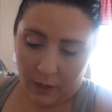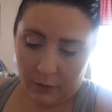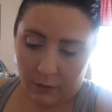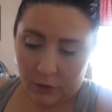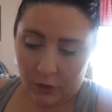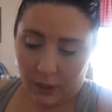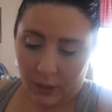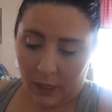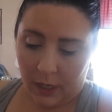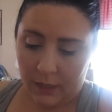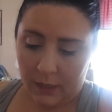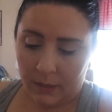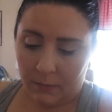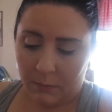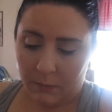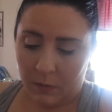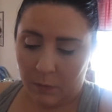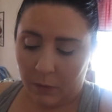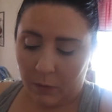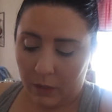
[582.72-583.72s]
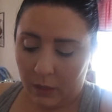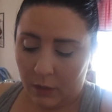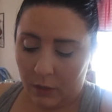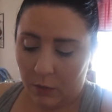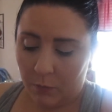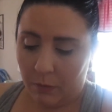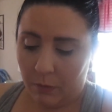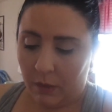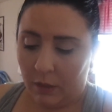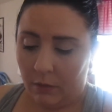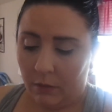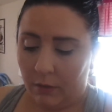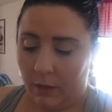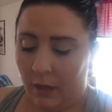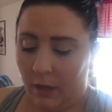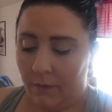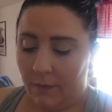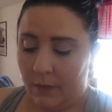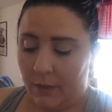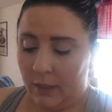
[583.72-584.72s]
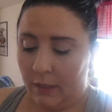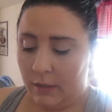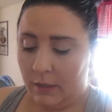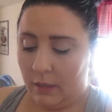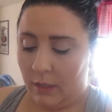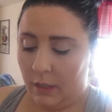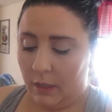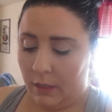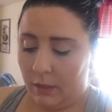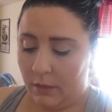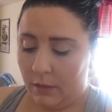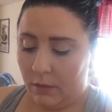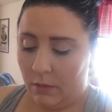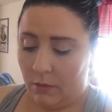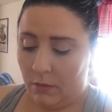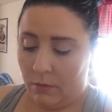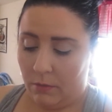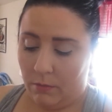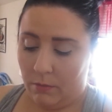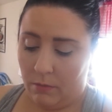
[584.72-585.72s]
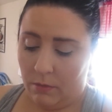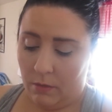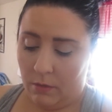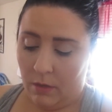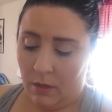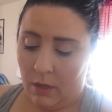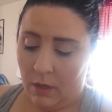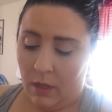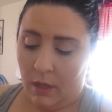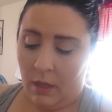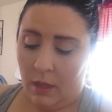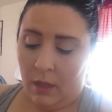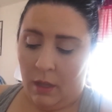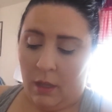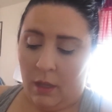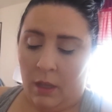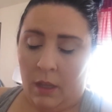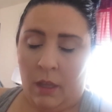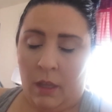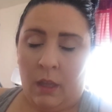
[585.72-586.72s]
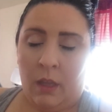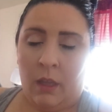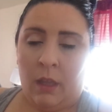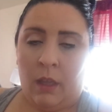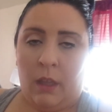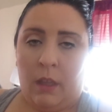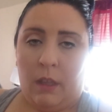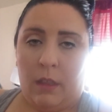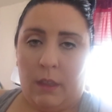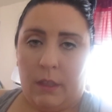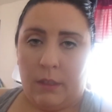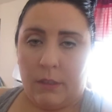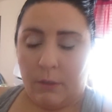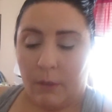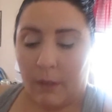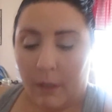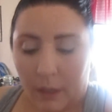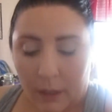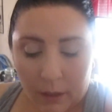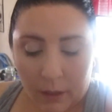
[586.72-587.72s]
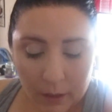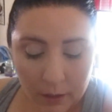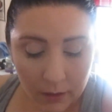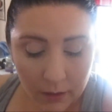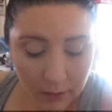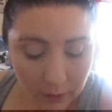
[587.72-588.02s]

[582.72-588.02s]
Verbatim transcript: I usually add some spinach, but I don't have any today, so that's okay.